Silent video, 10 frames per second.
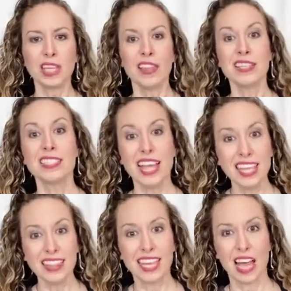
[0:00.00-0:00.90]
The
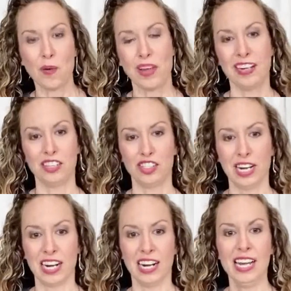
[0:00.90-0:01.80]
second thing I wanted to
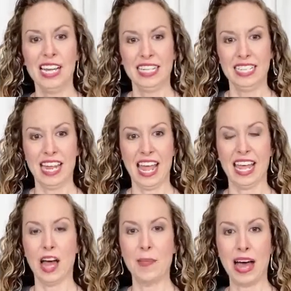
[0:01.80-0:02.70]
share
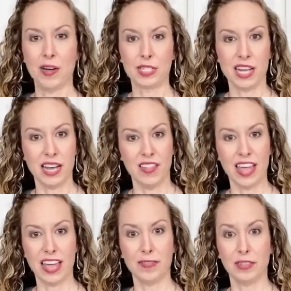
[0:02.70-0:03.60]
today about the
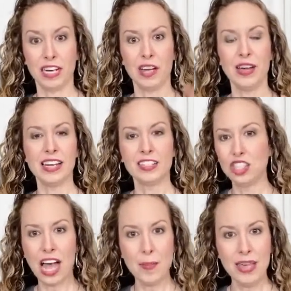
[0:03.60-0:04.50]
hand floreo, and
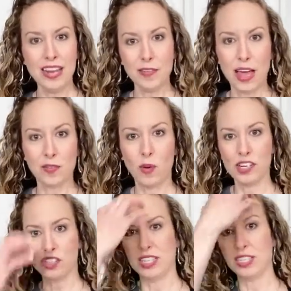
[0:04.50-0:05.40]
chime in if you have
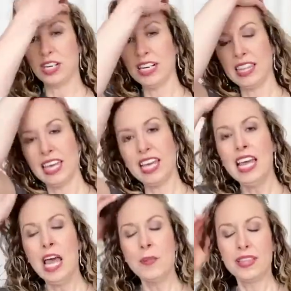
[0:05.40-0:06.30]
questions or anything,
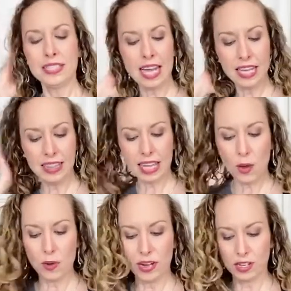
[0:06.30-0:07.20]
but the second thing I
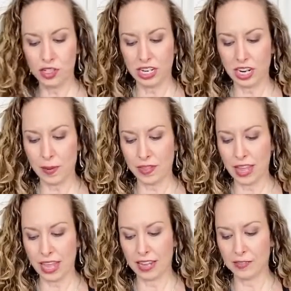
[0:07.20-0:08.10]
wanted to share about the
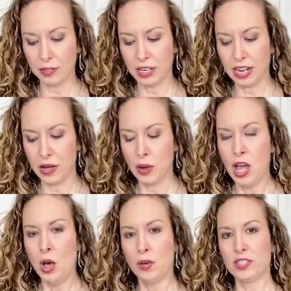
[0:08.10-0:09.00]
hand floreo
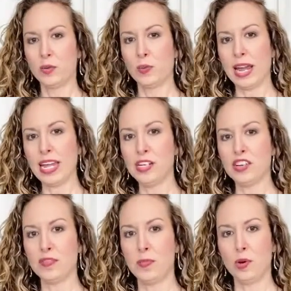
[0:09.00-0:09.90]
was the range
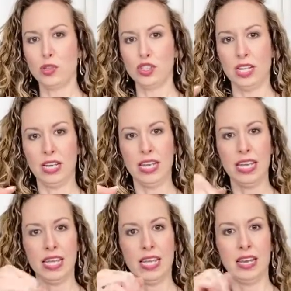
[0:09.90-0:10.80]
of motion
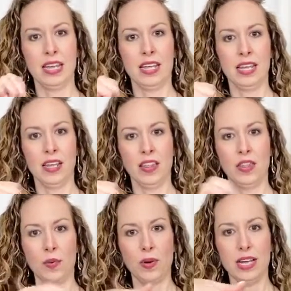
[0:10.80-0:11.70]
in
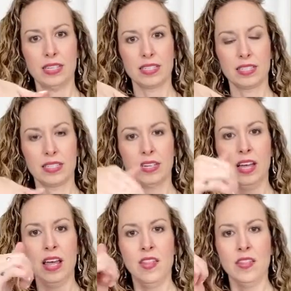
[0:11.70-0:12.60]
the wrist.
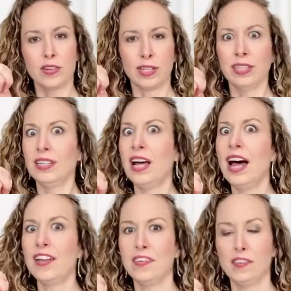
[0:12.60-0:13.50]
And there's a
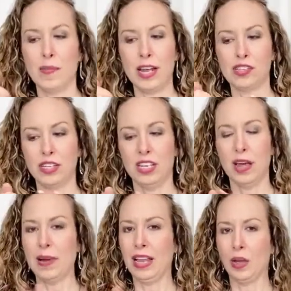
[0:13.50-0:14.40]
lot of information
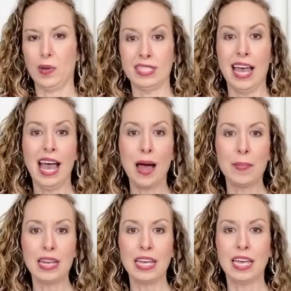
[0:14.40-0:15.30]
about what's
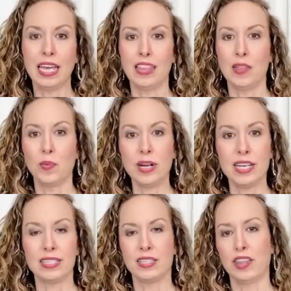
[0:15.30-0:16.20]
happening in the
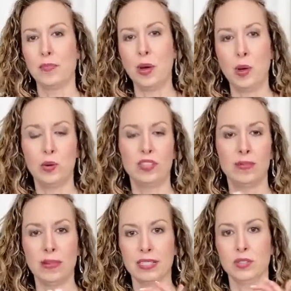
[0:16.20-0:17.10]
wrist, the bones, the
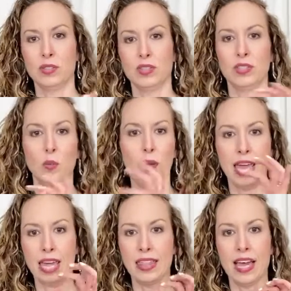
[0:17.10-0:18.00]
muscles, the
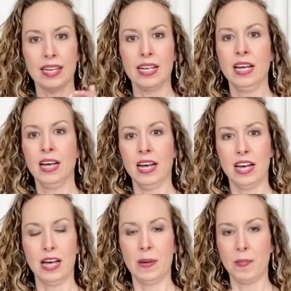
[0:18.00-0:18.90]
way that
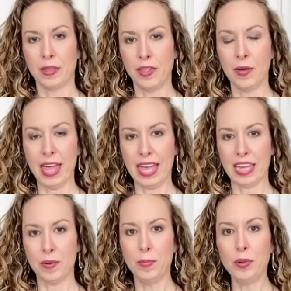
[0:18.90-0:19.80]
the
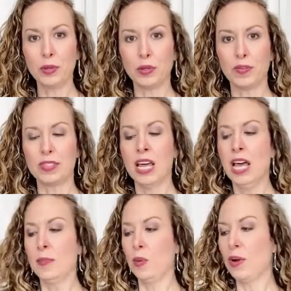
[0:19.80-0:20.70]
hand moves.
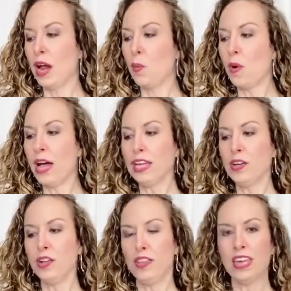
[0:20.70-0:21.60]
But what I want
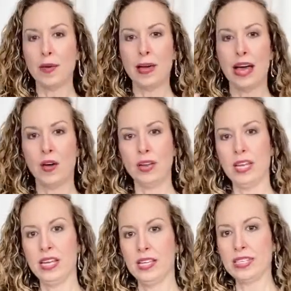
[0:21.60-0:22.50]
you to think about
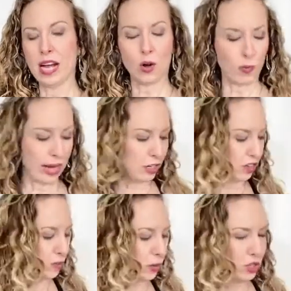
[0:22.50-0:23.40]
is our range
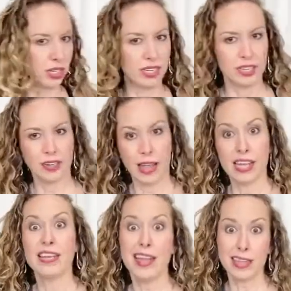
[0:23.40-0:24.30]
of motion. Okay,
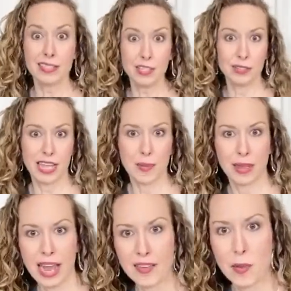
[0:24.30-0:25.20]
next Tuesday I'm
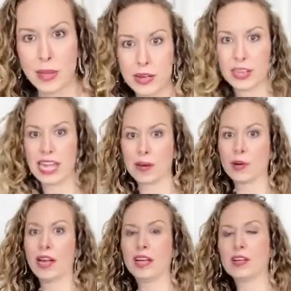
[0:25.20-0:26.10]
going to have a better
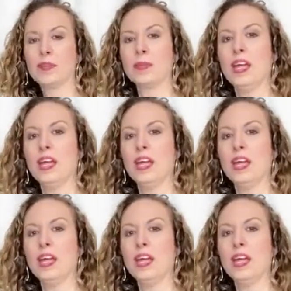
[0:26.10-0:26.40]
camera angle.